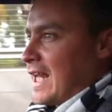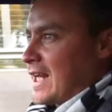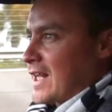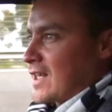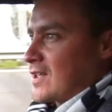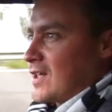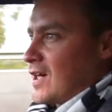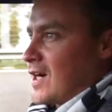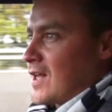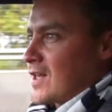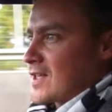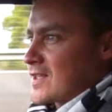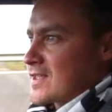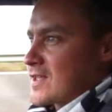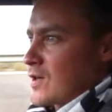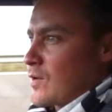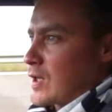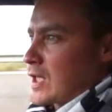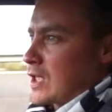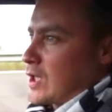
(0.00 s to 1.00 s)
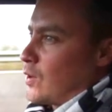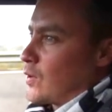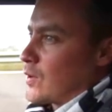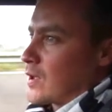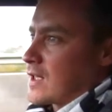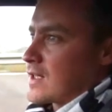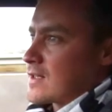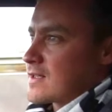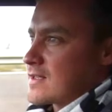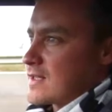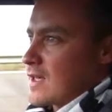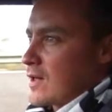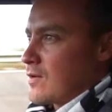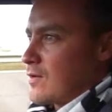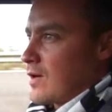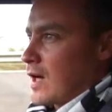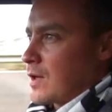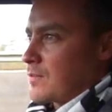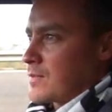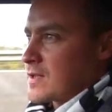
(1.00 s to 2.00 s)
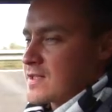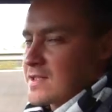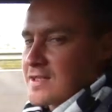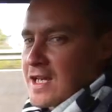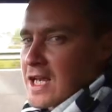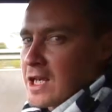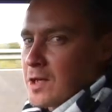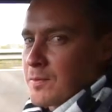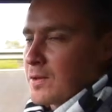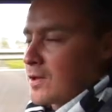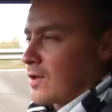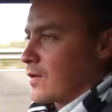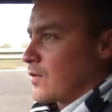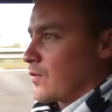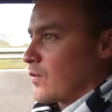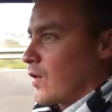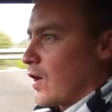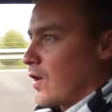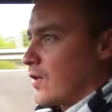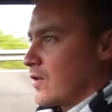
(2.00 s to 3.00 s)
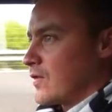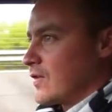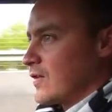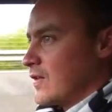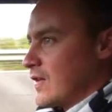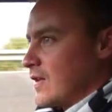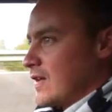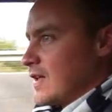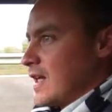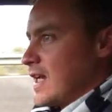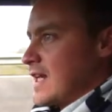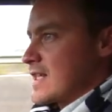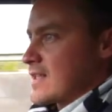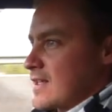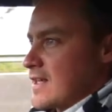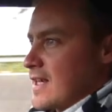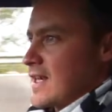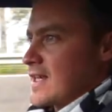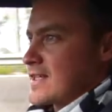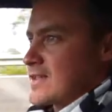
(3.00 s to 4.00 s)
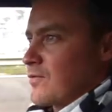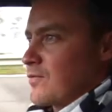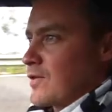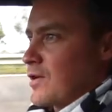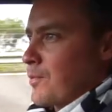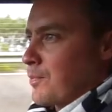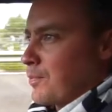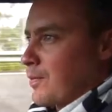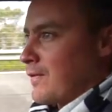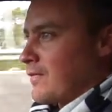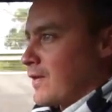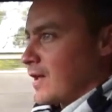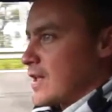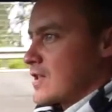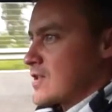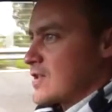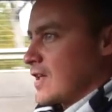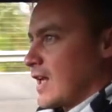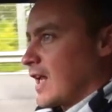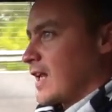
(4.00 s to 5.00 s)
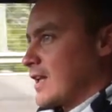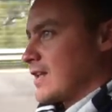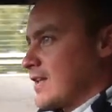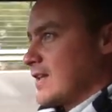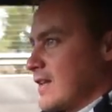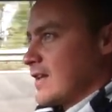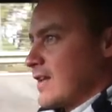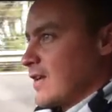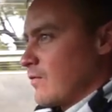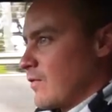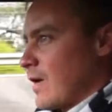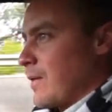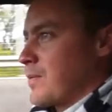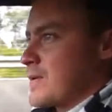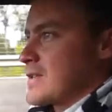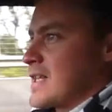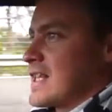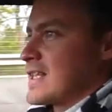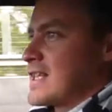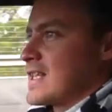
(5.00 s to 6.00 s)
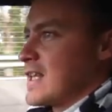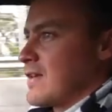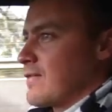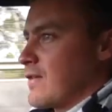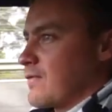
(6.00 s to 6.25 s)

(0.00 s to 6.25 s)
in a car that's so iconic and so unmistakable on the road is a, is a real privilege and representative